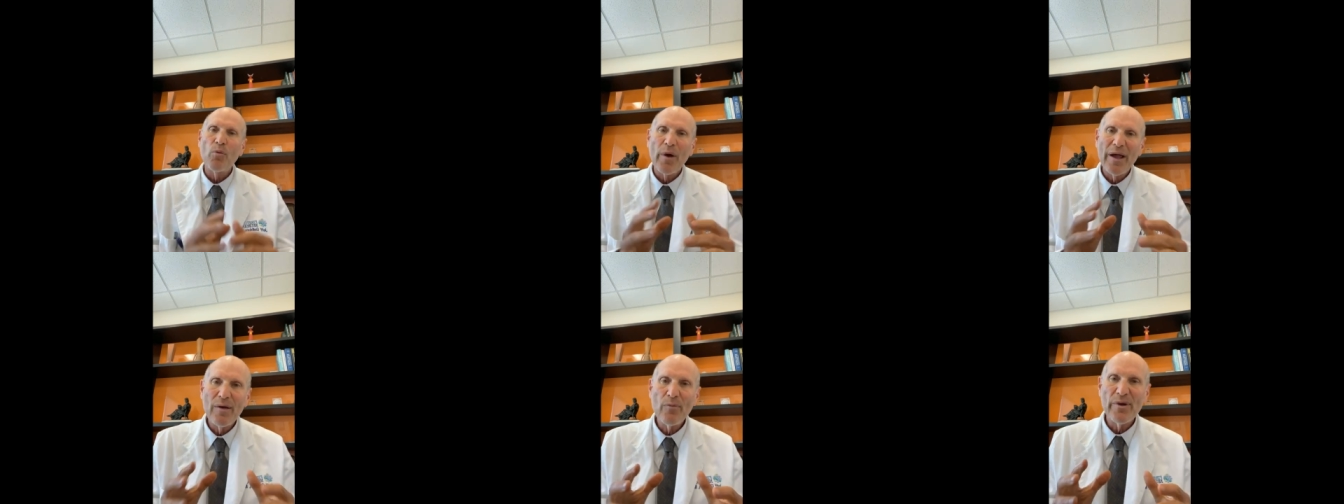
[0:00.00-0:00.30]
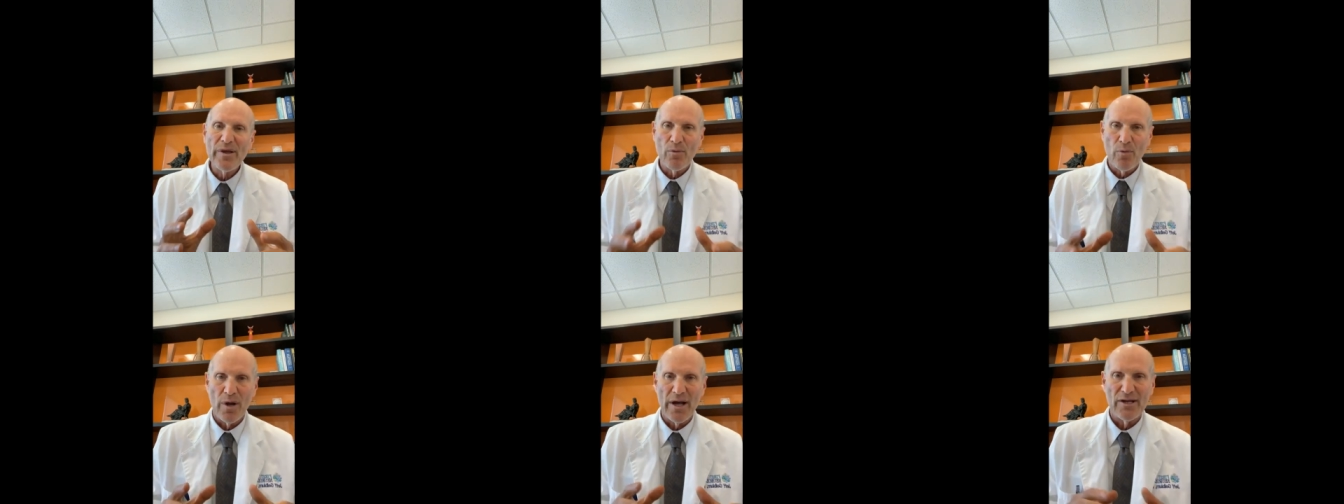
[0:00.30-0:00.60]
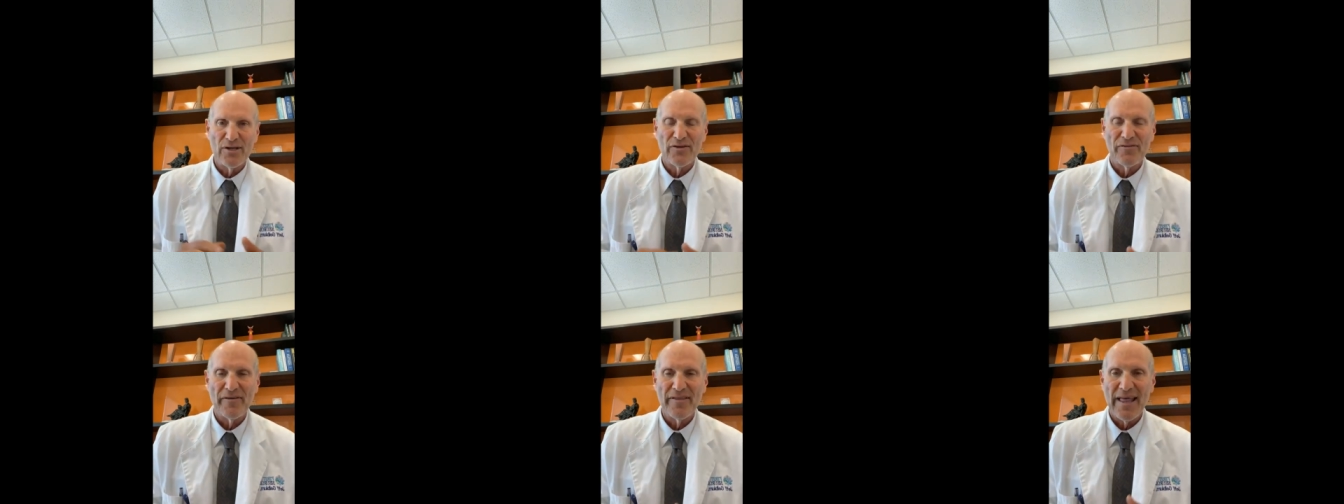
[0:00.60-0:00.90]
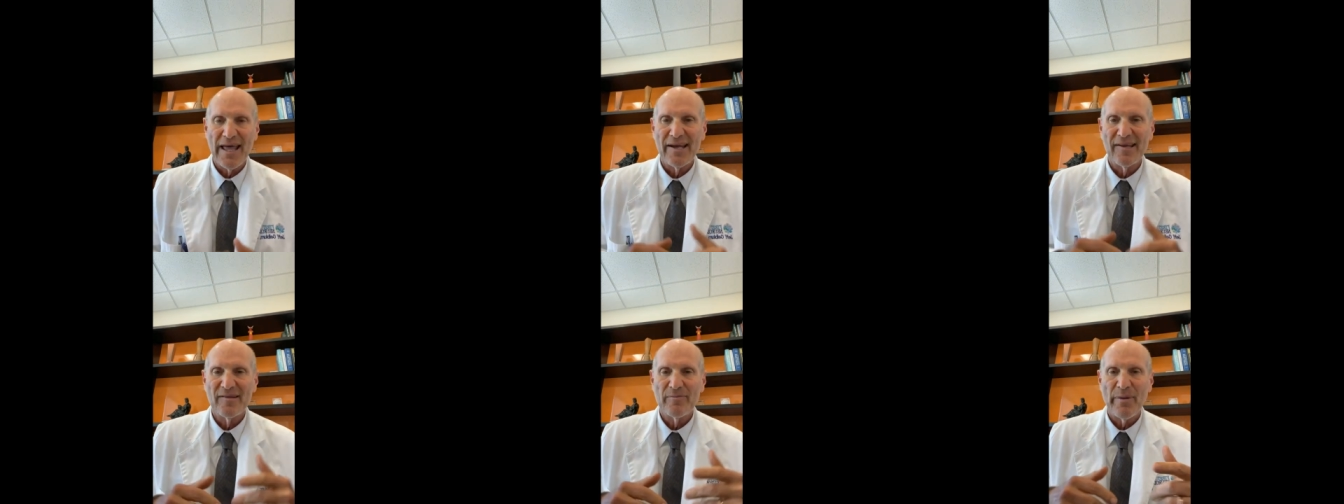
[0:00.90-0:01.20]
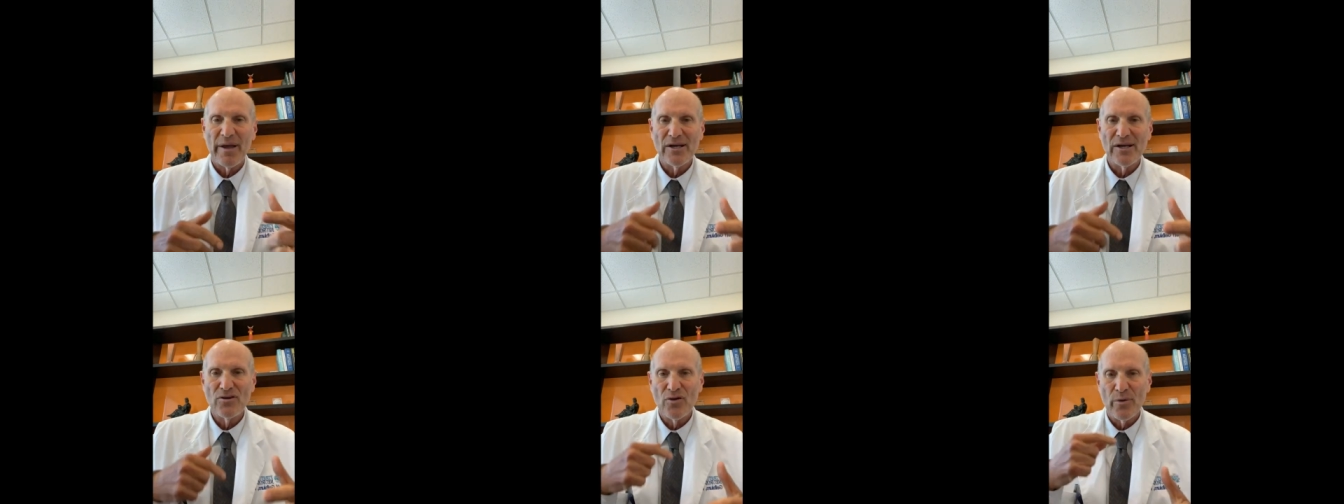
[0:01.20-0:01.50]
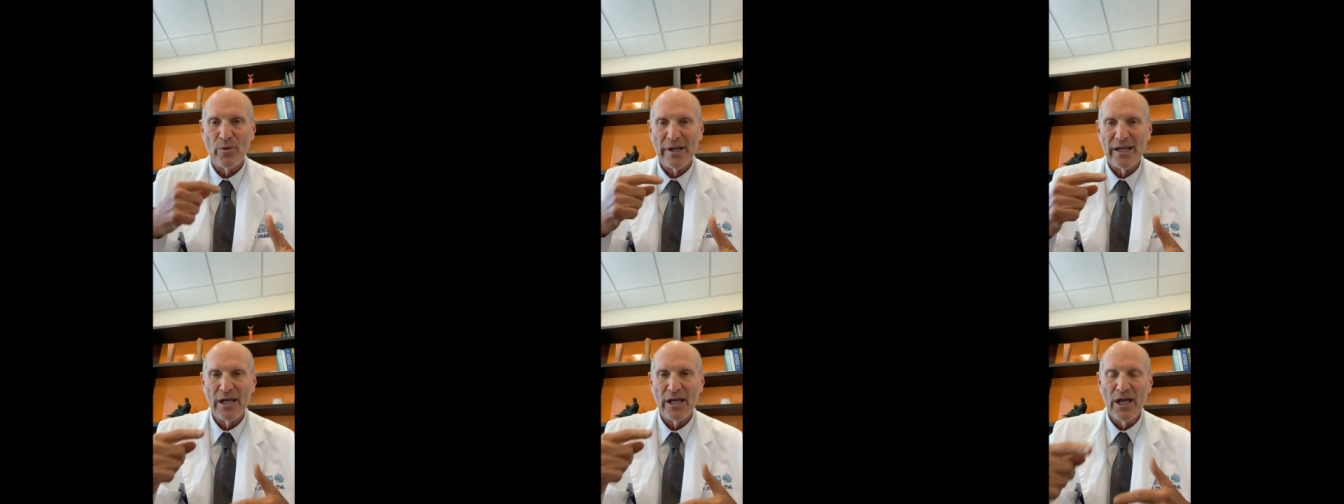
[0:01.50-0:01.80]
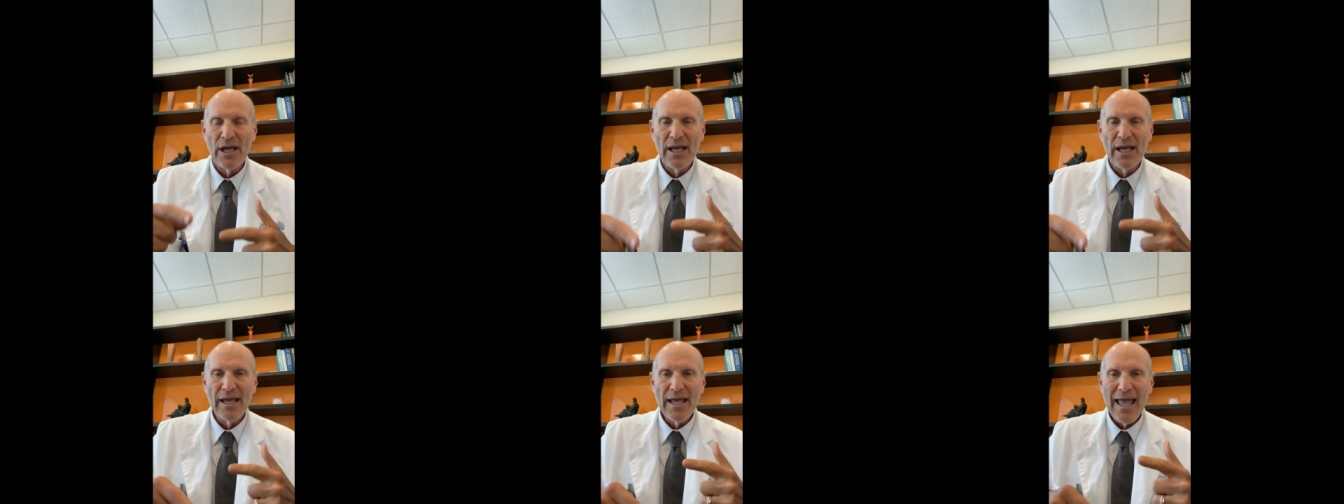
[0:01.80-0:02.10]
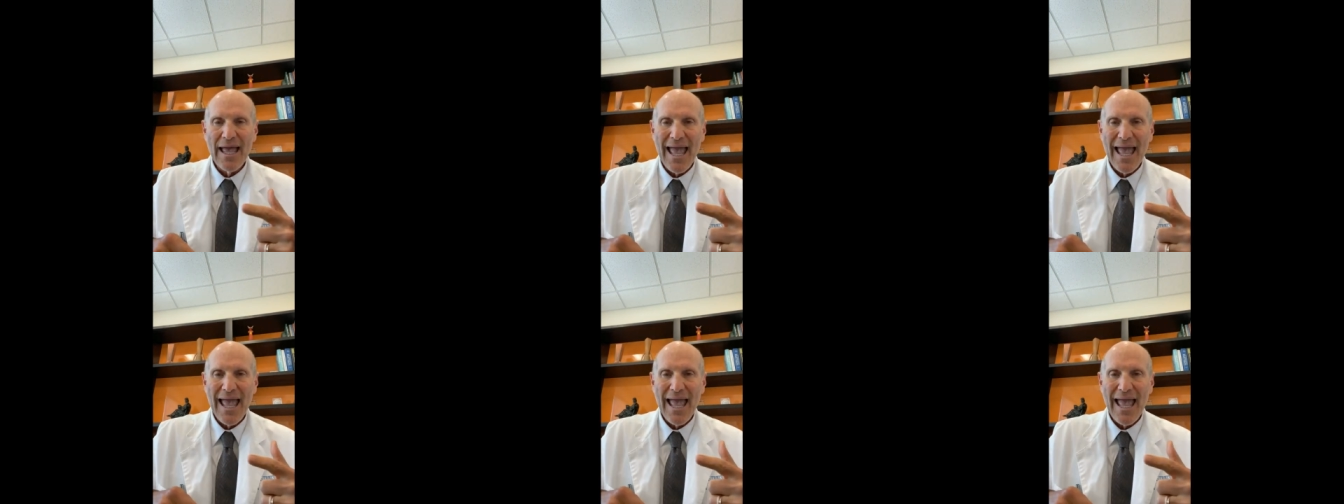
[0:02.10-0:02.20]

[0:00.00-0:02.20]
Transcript: and the way we watch for that is by doing